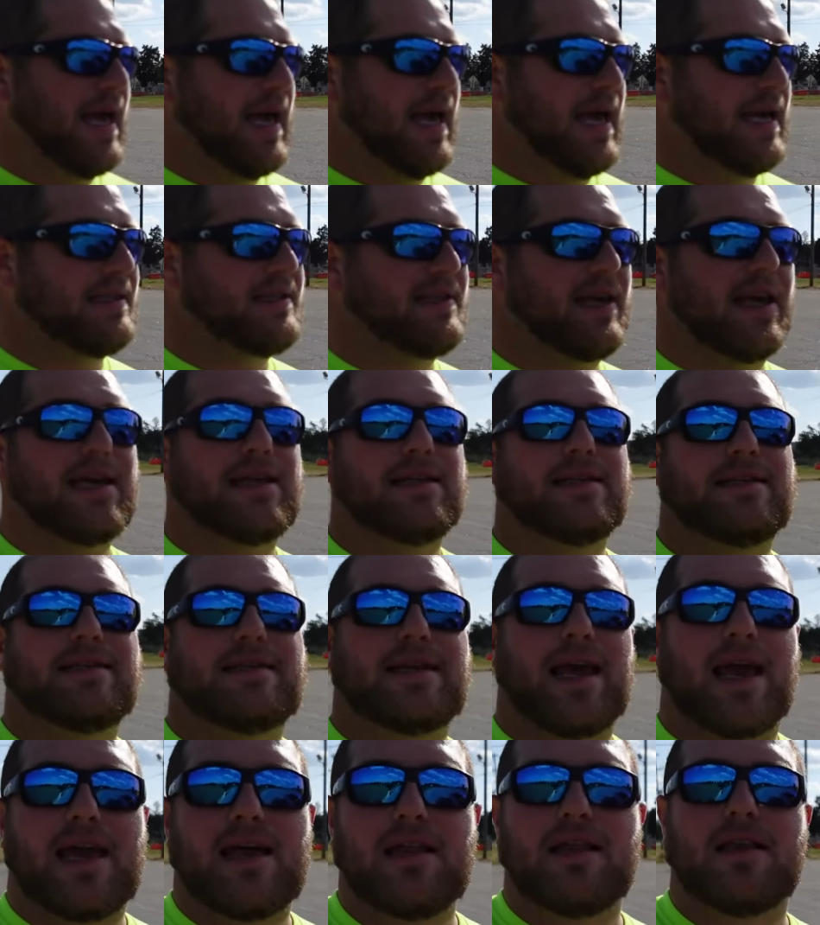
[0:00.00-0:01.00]

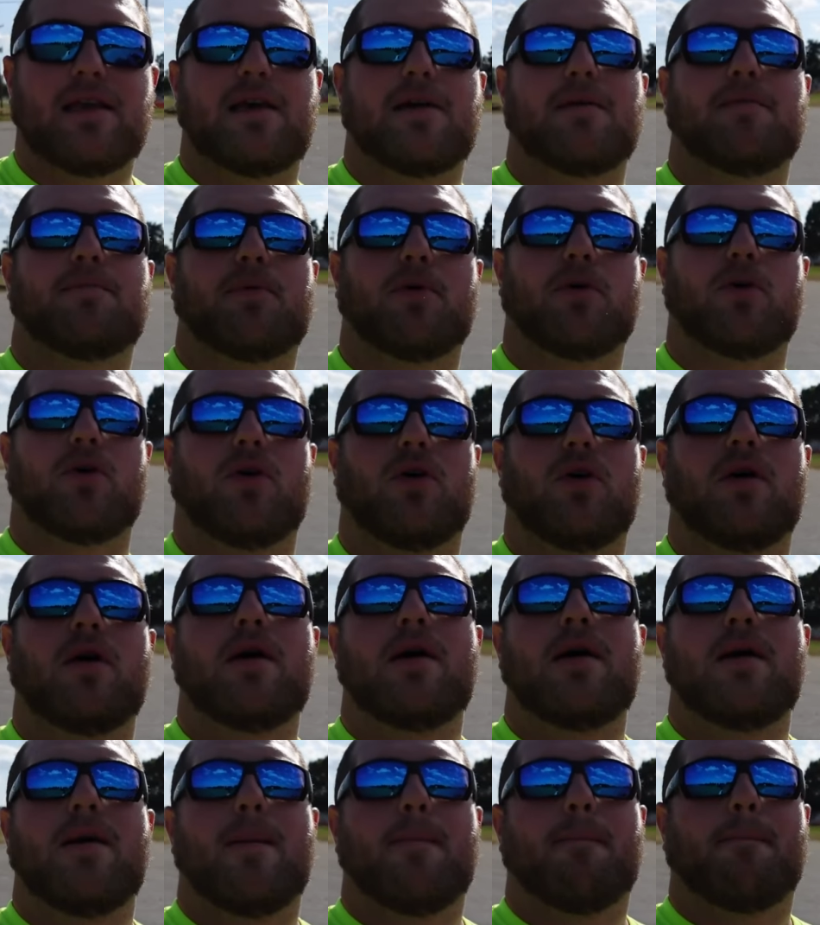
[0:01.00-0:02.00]
dailyable
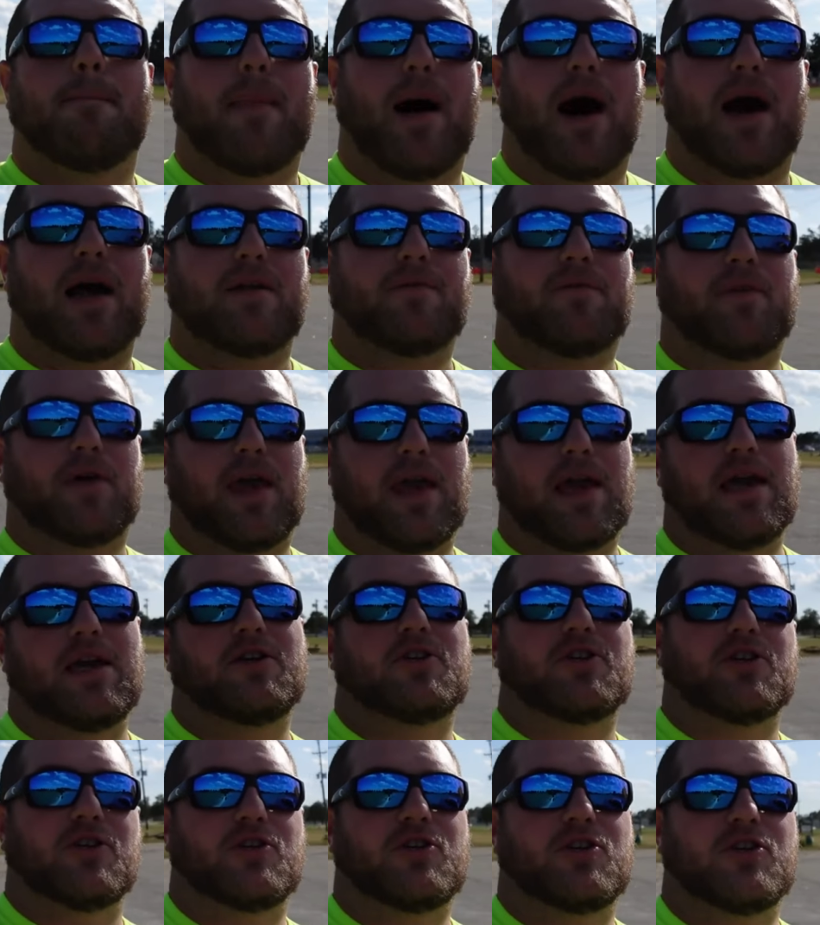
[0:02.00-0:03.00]

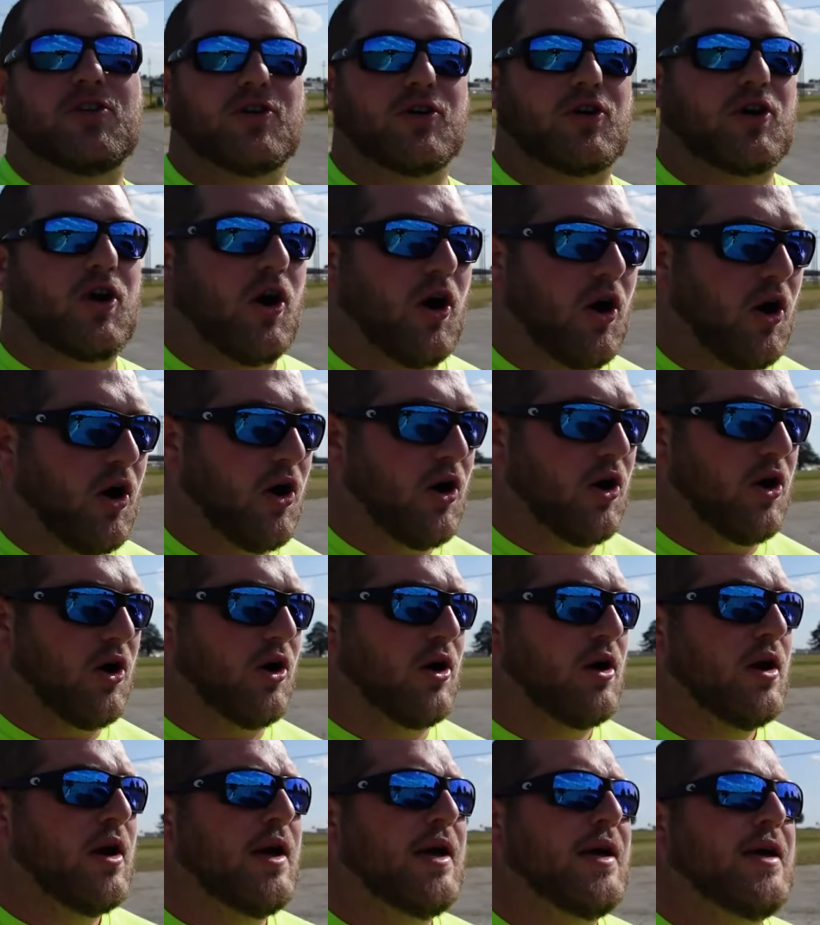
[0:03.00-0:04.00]
modification to your
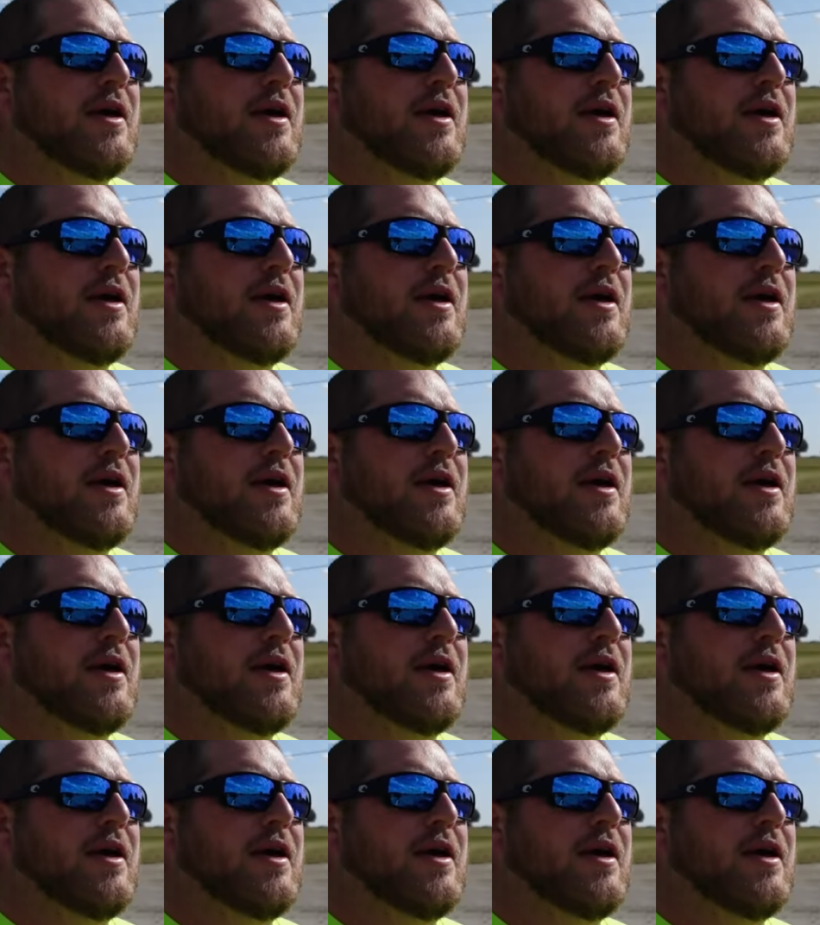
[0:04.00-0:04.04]
car.